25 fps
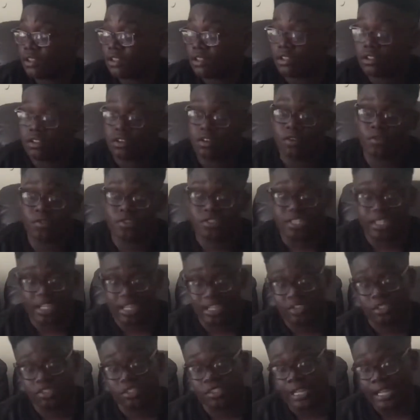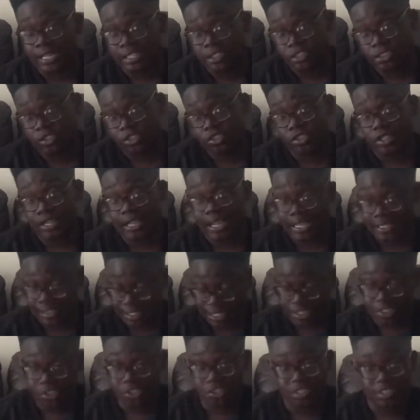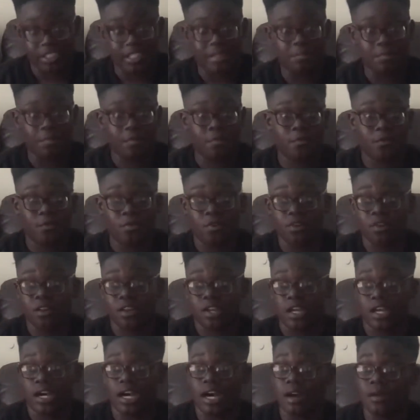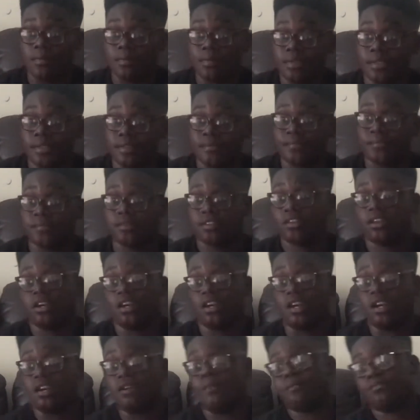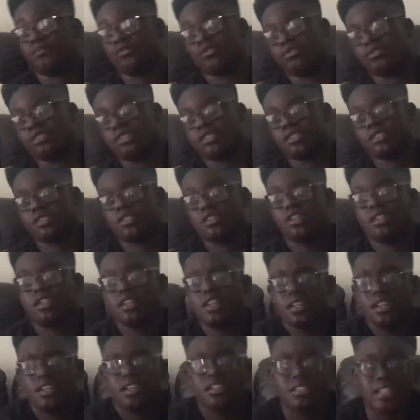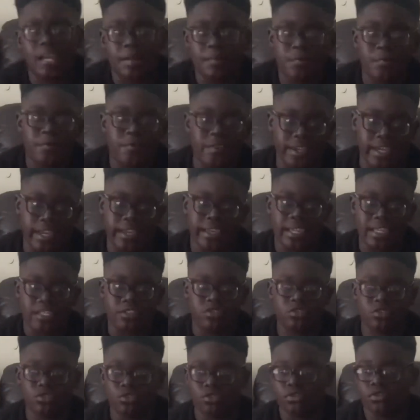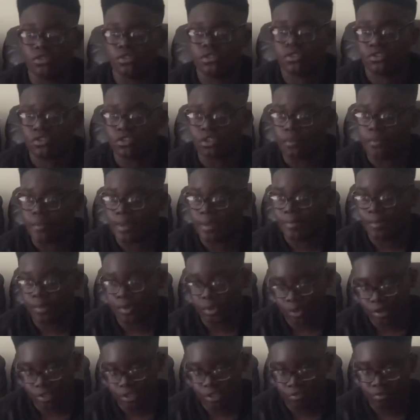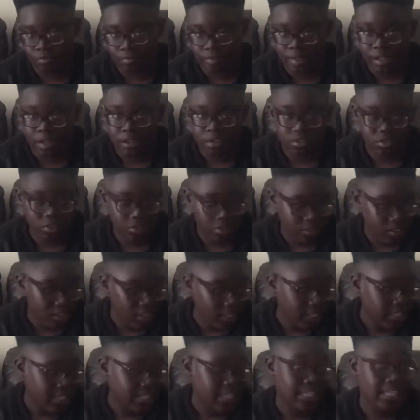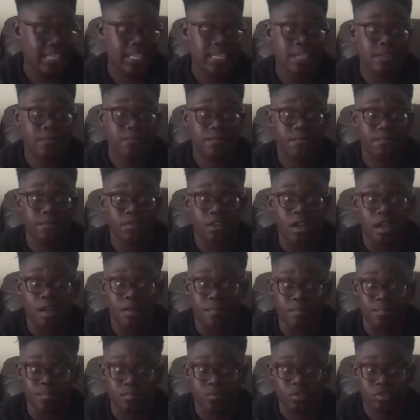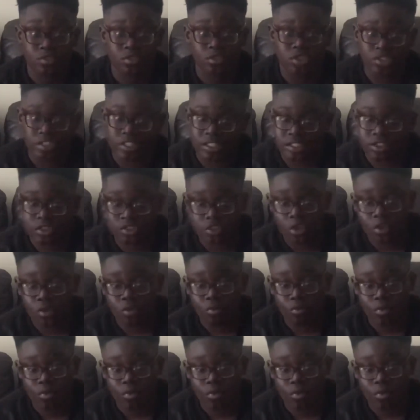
obviously as I just said before, I'll be doing this type of thing again soon, so maybe your question will be answered. If you didn't know